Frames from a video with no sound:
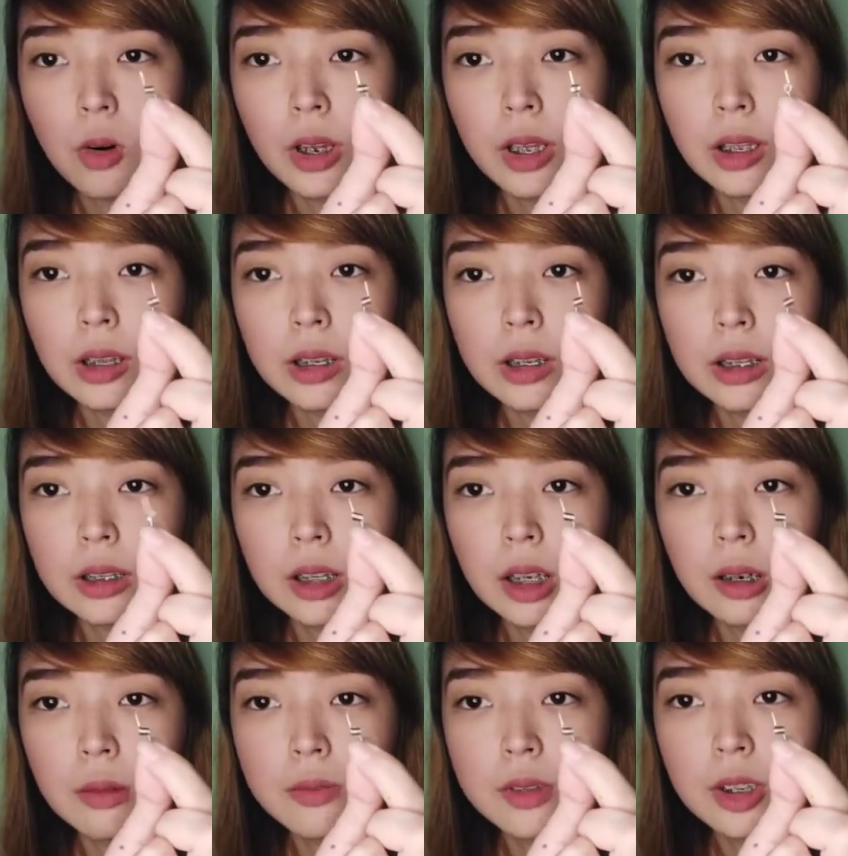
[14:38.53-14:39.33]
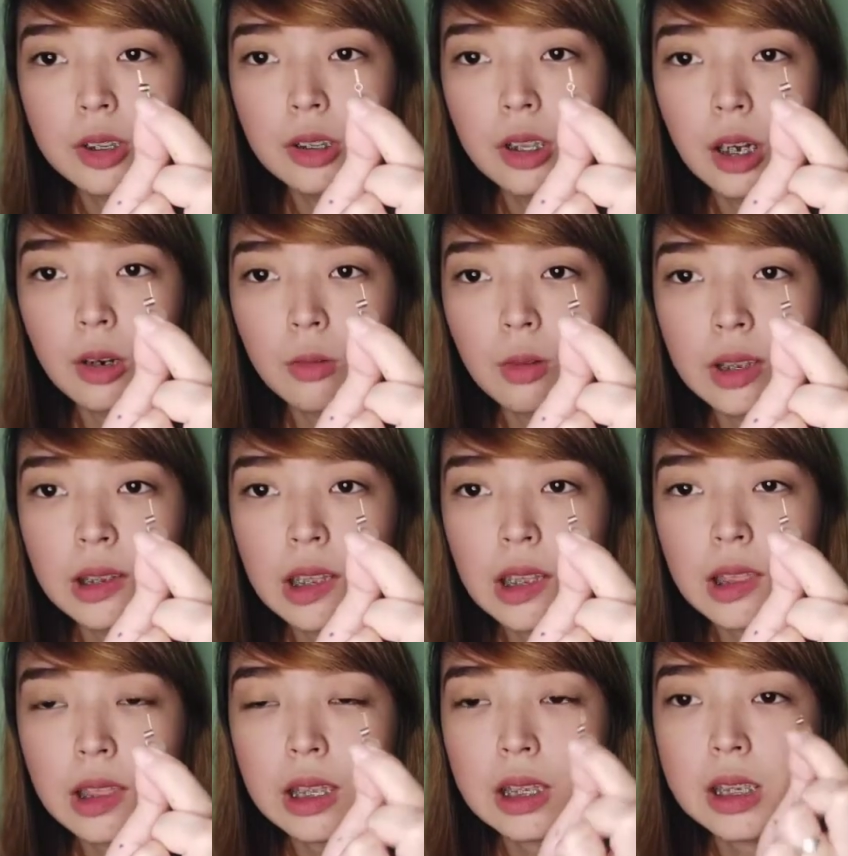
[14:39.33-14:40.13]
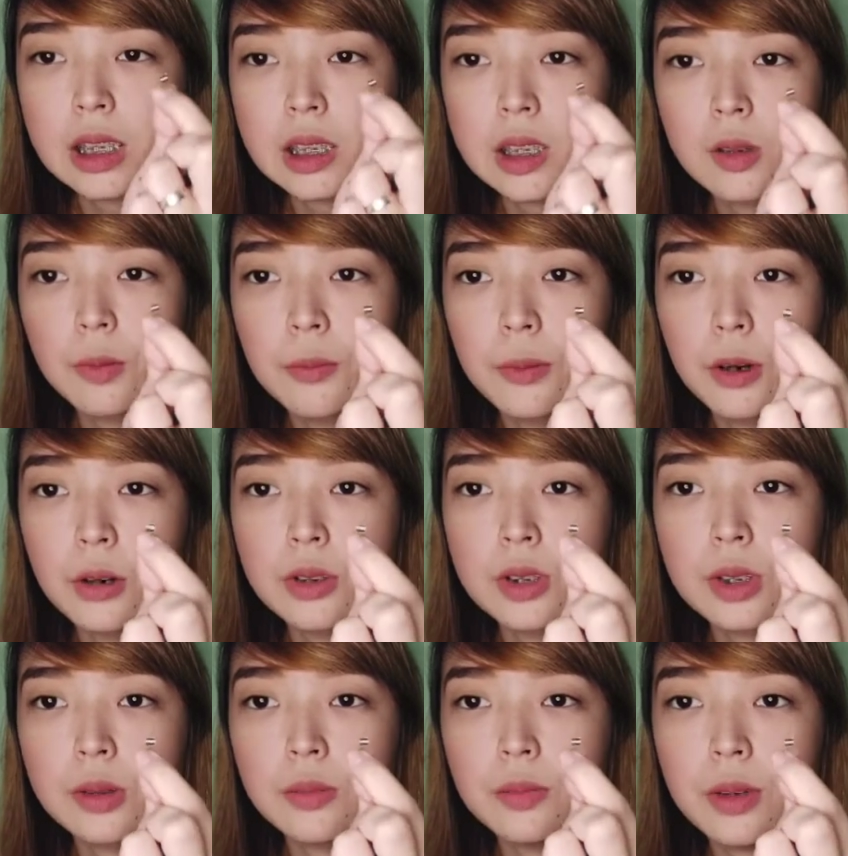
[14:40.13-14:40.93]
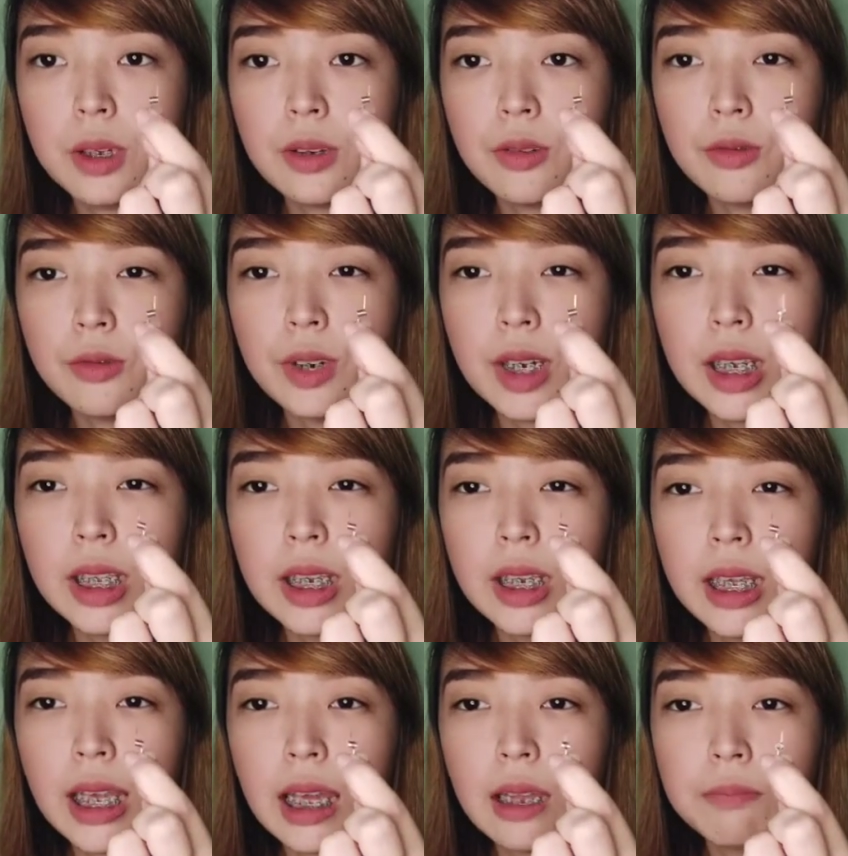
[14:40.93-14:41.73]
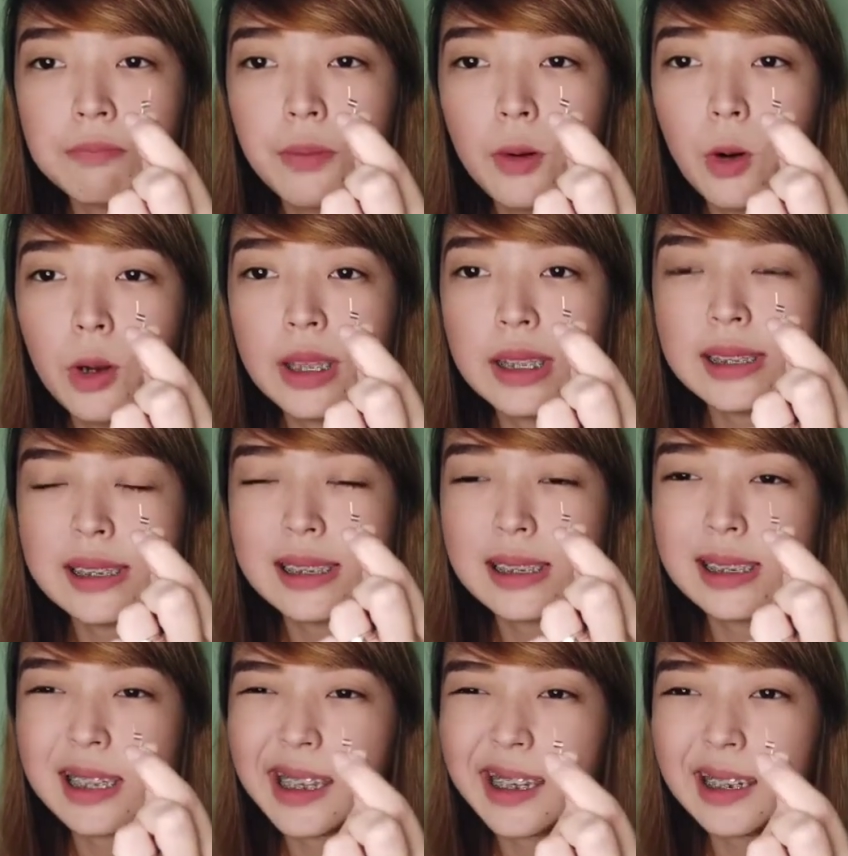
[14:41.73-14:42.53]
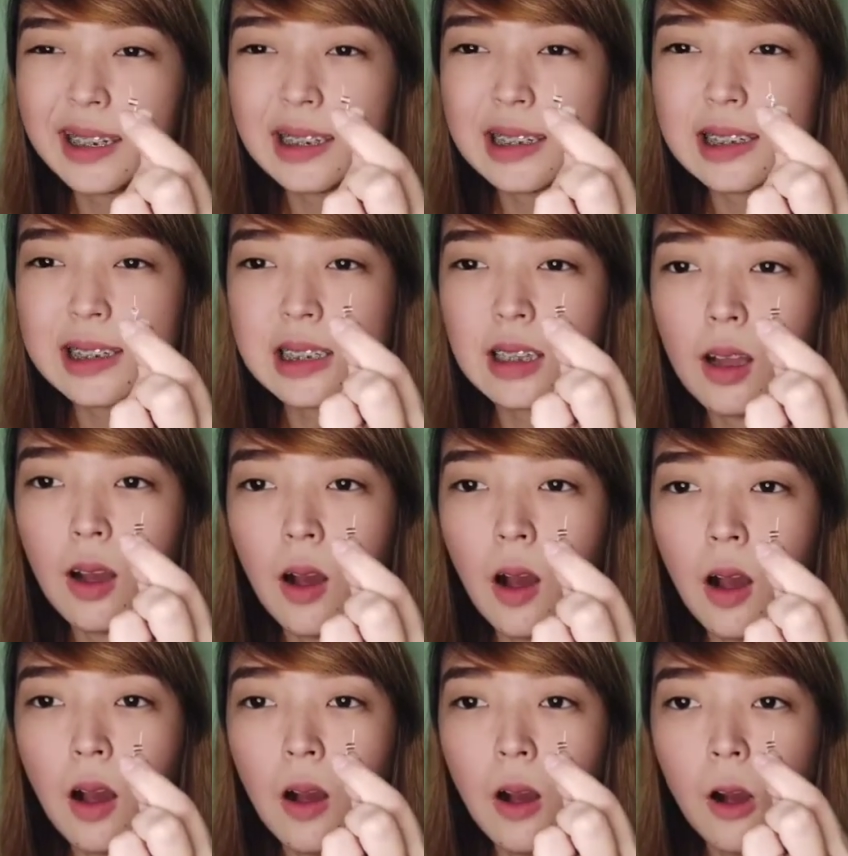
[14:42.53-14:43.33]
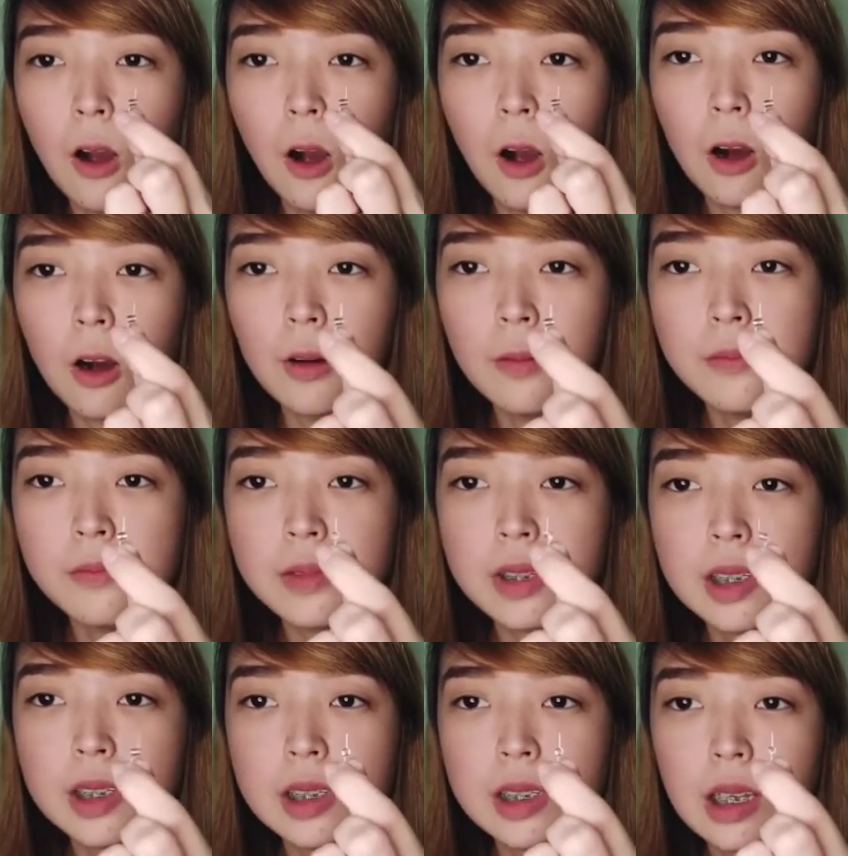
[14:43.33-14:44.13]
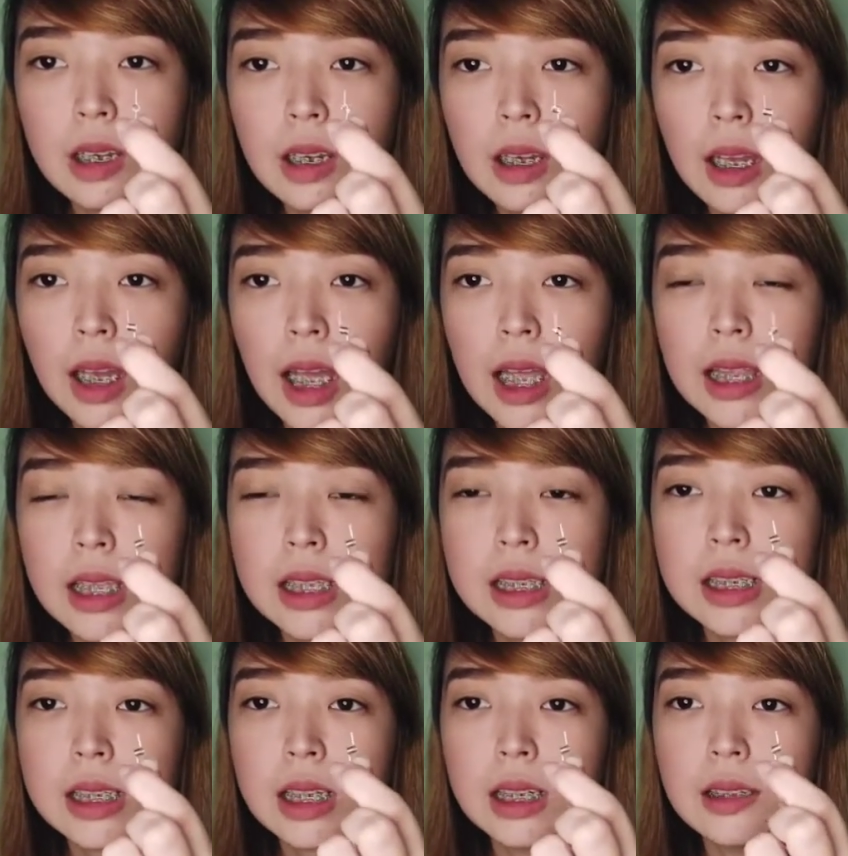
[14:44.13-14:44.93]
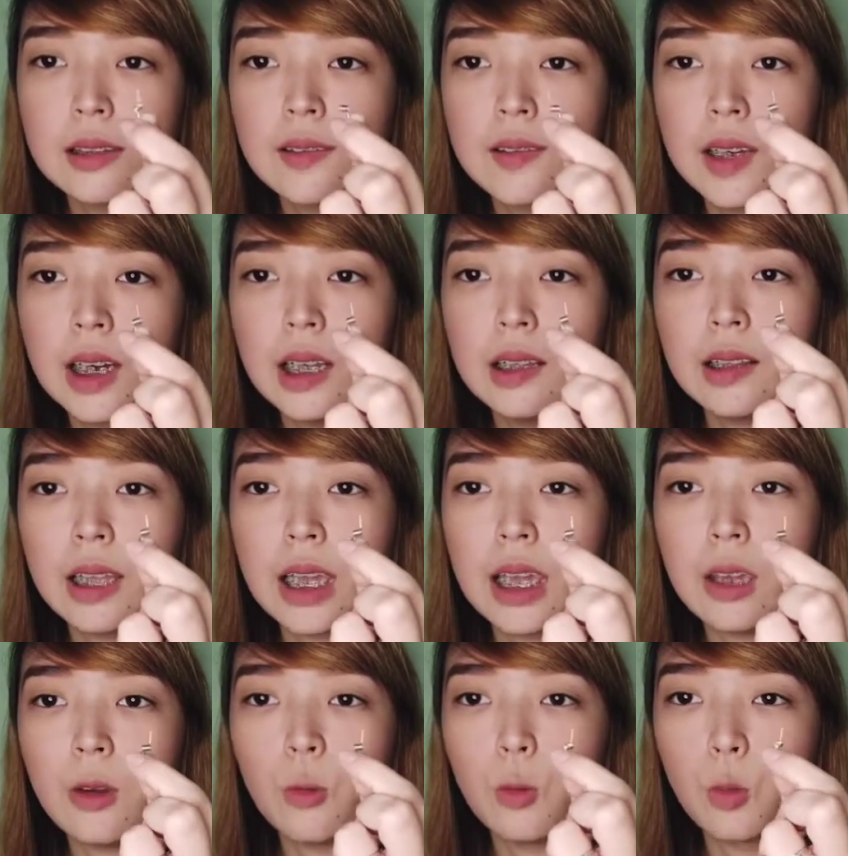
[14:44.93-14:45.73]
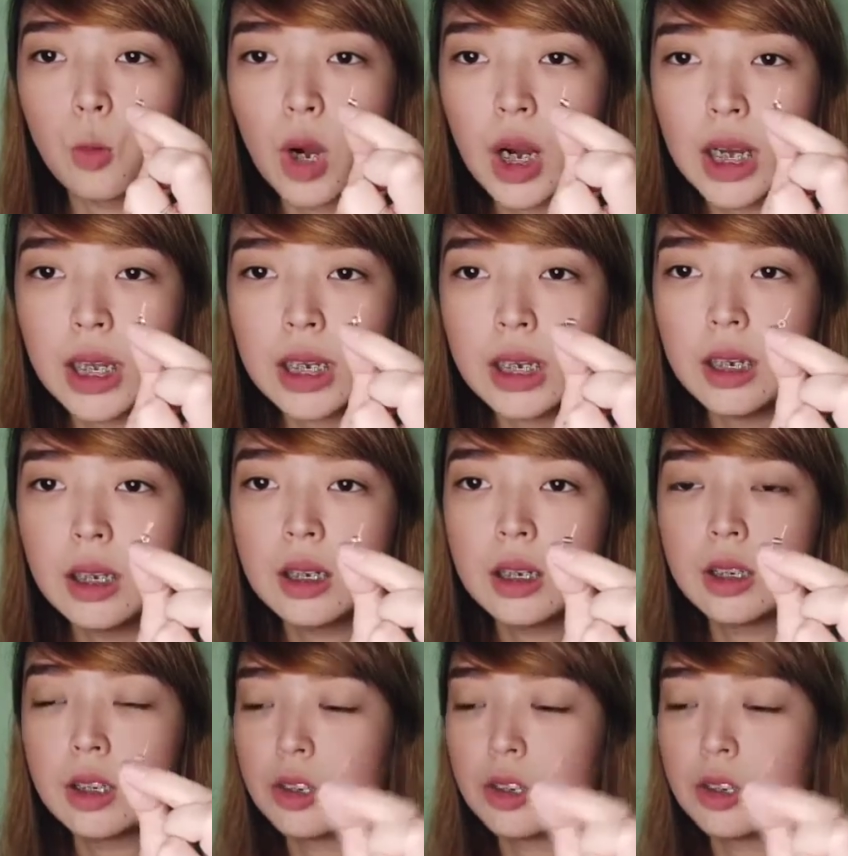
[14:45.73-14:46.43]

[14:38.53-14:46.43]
coil that comes along with it. This is supposed to be reading at 0.6 ohms. And this is Cantal A1.